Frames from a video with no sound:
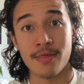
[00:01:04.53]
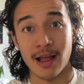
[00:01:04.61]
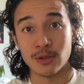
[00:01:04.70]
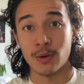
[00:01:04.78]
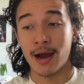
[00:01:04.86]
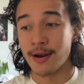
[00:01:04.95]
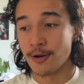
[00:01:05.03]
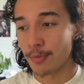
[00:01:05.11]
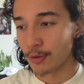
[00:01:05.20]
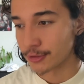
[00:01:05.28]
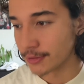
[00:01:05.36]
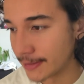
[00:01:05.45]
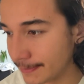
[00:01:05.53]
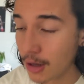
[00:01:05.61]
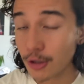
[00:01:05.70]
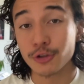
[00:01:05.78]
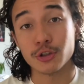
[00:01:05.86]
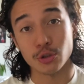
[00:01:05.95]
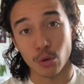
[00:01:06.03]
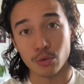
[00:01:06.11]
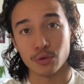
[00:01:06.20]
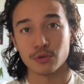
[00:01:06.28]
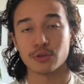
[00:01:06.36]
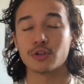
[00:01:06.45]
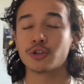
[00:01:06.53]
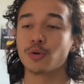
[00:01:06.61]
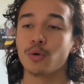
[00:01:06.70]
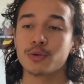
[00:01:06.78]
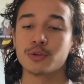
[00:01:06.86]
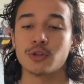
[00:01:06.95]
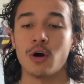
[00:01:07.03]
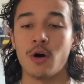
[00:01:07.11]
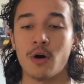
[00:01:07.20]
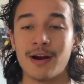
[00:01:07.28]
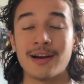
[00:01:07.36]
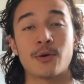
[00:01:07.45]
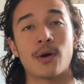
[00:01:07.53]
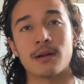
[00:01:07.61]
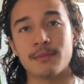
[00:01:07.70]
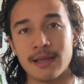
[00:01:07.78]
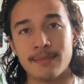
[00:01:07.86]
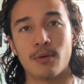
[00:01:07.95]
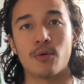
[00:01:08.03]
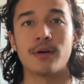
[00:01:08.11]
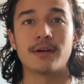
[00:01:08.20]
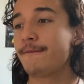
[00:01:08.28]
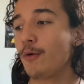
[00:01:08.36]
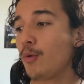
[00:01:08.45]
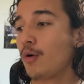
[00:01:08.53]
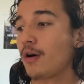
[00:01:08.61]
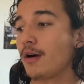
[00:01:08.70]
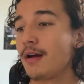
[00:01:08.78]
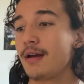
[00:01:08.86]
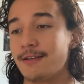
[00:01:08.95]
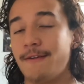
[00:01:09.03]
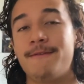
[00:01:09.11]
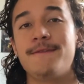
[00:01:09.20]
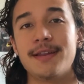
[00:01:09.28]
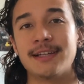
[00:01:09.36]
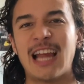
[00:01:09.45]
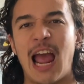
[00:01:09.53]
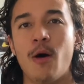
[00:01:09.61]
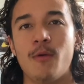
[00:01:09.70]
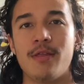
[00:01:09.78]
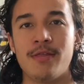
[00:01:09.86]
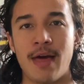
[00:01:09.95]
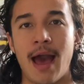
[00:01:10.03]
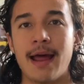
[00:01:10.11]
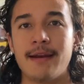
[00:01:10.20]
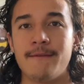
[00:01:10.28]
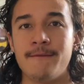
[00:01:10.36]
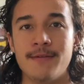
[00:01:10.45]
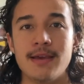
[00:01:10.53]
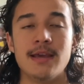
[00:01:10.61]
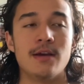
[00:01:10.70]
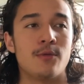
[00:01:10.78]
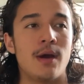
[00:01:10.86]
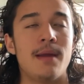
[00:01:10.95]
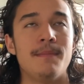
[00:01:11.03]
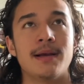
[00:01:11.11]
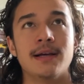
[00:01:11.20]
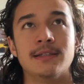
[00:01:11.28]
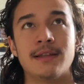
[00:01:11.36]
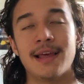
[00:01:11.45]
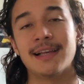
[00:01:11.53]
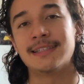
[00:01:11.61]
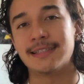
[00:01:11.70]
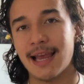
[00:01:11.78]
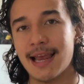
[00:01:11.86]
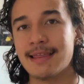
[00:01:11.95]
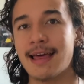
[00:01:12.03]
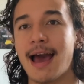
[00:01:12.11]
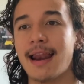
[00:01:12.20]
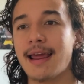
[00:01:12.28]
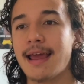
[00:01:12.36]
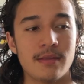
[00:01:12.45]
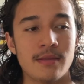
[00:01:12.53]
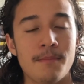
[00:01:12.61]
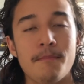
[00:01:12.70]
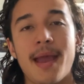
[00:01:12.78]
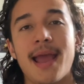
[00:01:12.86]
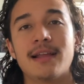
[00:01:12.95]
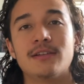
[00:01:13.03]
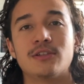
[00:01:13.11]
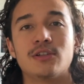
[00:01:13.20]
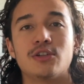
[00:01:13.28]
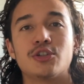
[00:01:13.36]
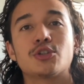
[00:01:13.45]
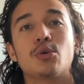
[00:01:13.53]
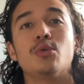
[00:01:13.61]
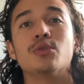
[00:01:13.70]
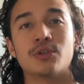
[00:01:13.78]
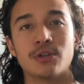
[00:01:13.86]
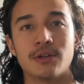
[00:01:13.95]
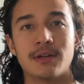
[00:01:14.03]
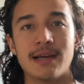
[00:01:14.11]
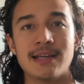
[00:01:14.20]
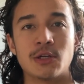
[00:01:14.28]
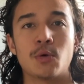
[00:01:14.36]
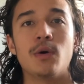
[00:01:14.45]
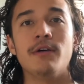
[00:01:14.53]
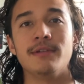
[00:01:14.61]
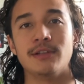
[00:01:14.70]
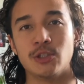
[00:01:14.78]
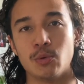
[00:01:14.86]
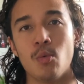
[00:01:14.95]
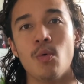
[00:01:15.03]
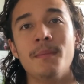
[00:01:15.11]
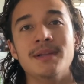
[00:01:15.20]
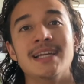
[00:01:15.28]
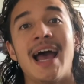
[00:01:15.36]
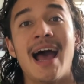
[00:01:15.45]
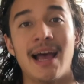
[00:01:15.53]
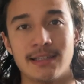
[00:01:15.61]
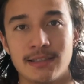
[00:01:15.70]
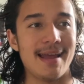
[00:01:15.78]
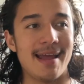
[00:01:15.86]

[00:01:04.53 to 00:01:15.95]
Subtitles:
That's what I do personally. Shoulders are incredibly important to finish out that V, right? Because they say that the man's shoulder is equivalent to a woman's ass.